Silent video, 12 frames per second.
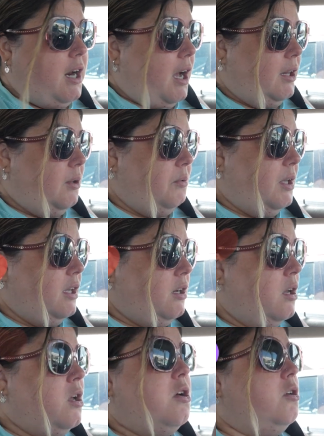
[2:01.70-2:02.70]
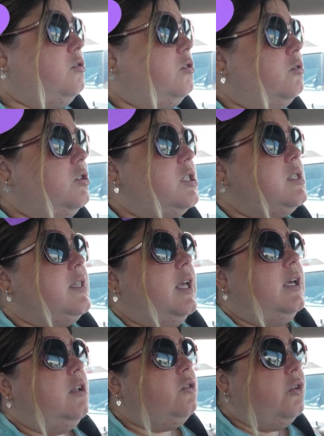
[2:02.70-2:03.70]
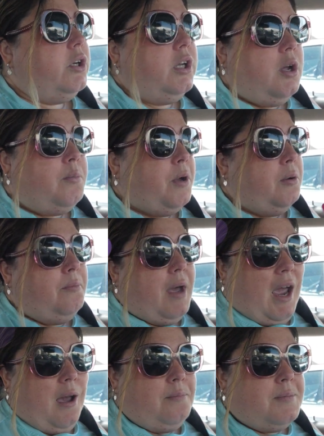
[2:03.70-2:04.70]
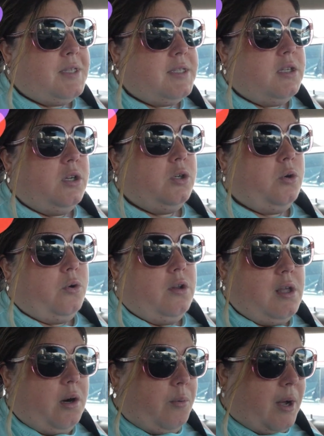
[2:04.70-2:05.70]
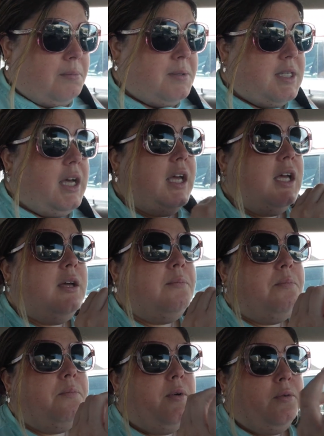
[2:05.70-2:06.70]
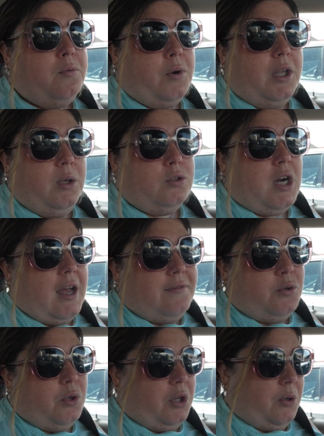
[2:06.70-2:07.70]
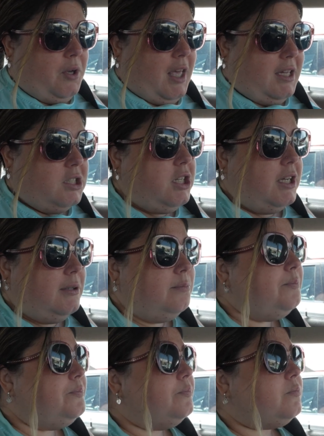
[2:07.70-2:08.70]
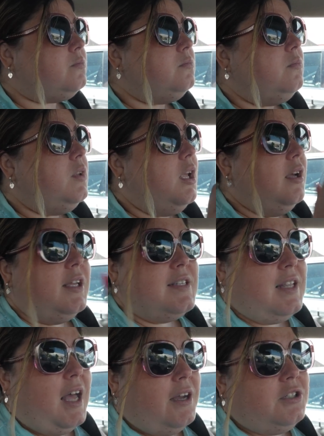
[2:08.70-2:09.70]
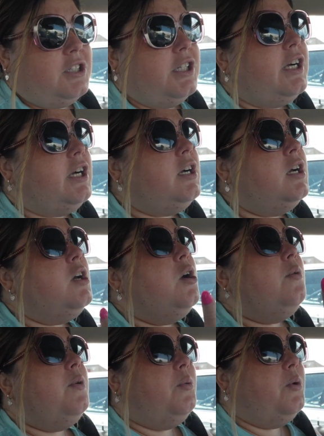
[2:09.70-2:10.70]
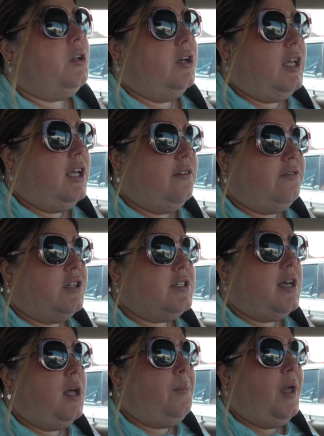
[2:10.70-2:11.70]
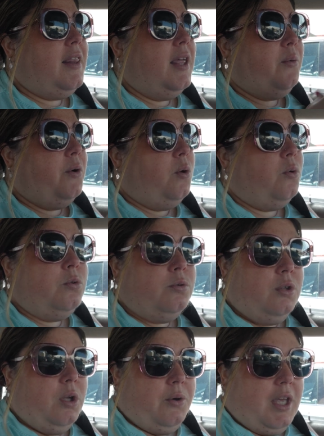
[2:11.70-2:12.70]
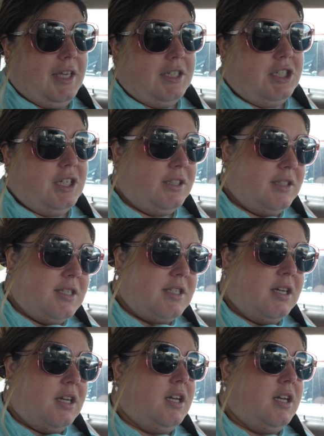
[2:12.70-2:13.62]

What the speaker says: Halloween, don't just like look it up on maps. Go to their website before you drive to a location. Because last year we were looking for some and they were old locations.